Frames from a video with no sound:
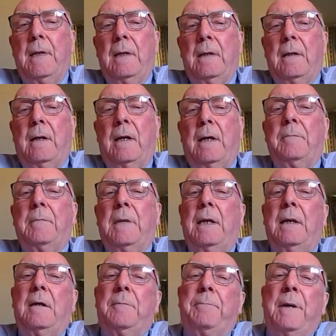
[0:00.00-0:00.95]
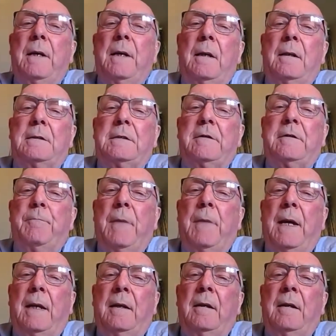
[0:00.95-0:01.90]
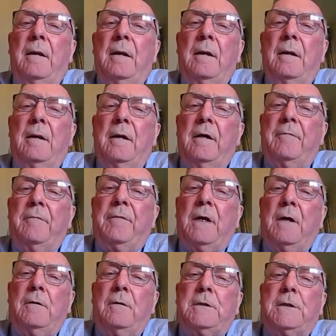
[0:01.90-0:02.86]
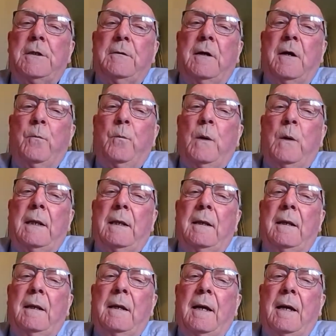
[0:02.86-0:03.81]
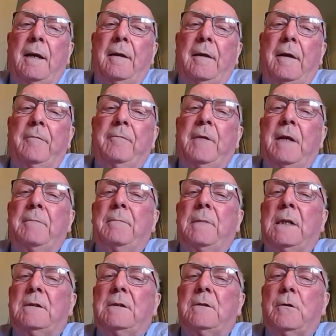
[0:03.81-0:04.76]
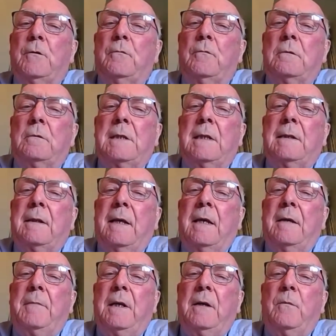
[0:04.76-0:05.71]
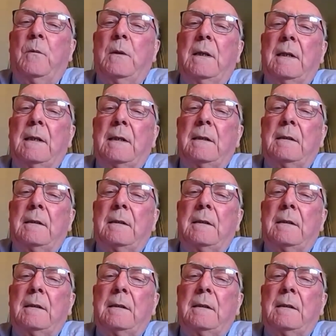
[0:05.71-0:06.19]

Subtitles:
I make builders of men of those who are willing, and give them my tools that they may work.